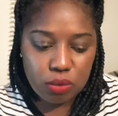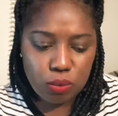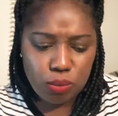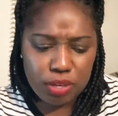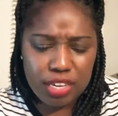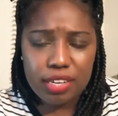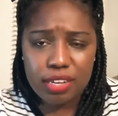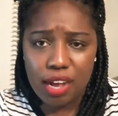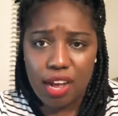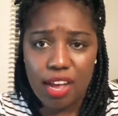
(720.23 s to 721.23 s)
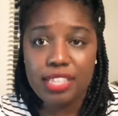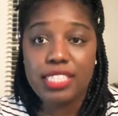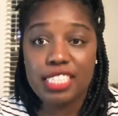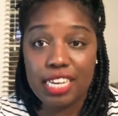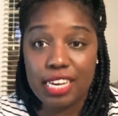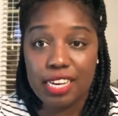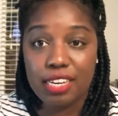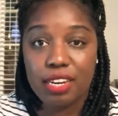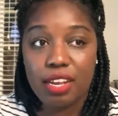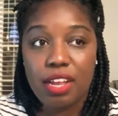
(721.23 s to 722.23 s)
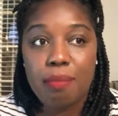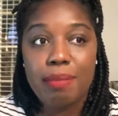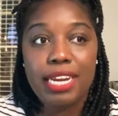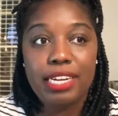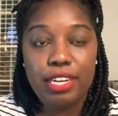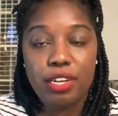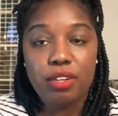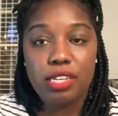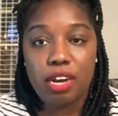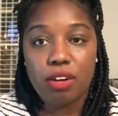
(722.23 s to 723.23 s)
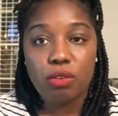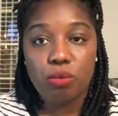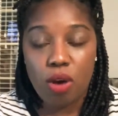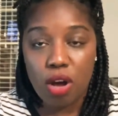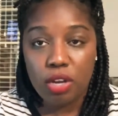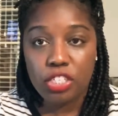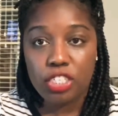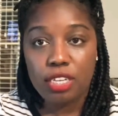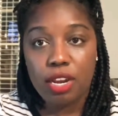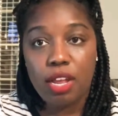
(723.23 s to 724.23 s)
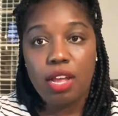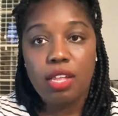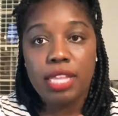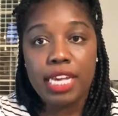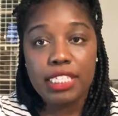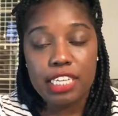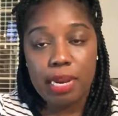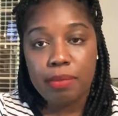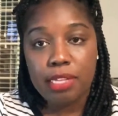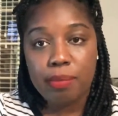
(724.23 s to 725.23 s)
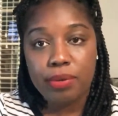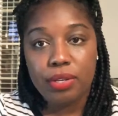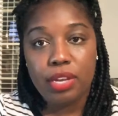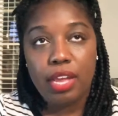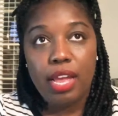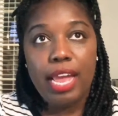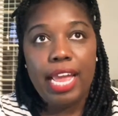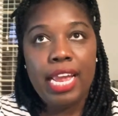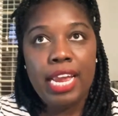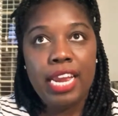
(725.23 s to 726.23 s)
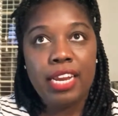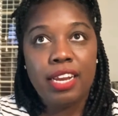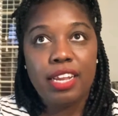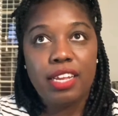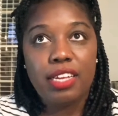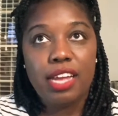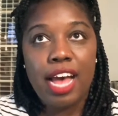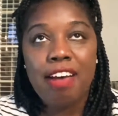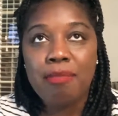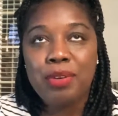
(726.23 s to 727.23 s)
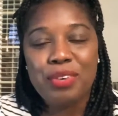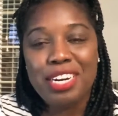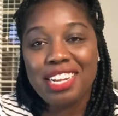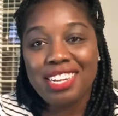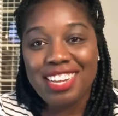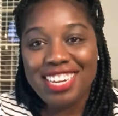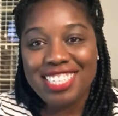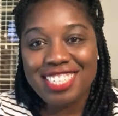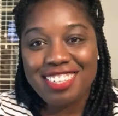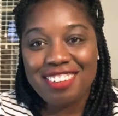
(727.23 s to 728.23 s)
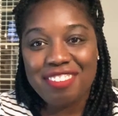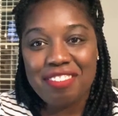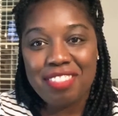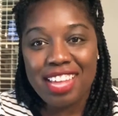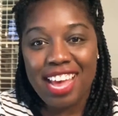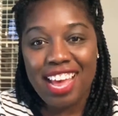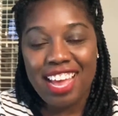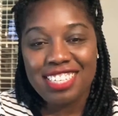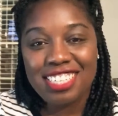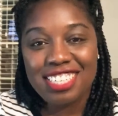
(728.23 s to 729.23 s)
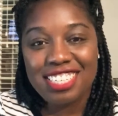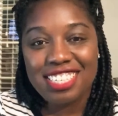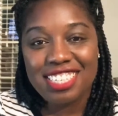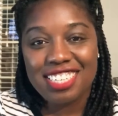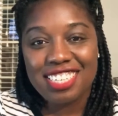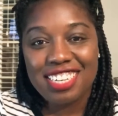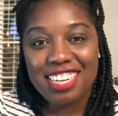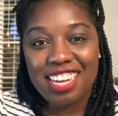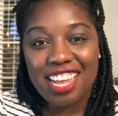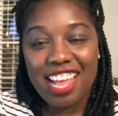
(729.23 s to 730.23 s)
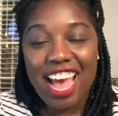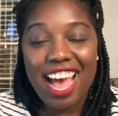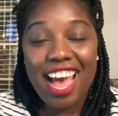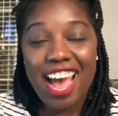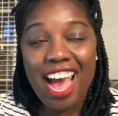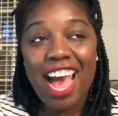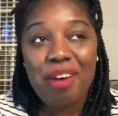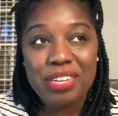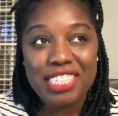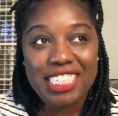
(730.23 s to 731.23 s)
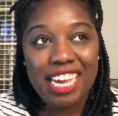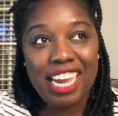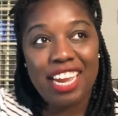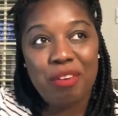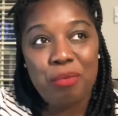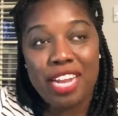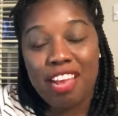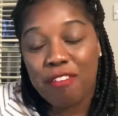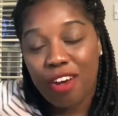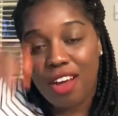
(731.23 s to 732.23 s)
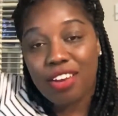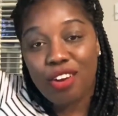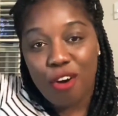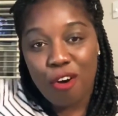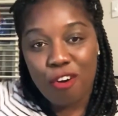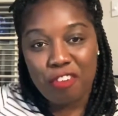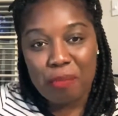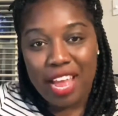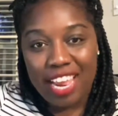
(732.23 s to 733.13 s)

What God Said by Neil Donald Walsh. That's the name of the book. And I've been reading a lot of stuff that I would say would have gone over my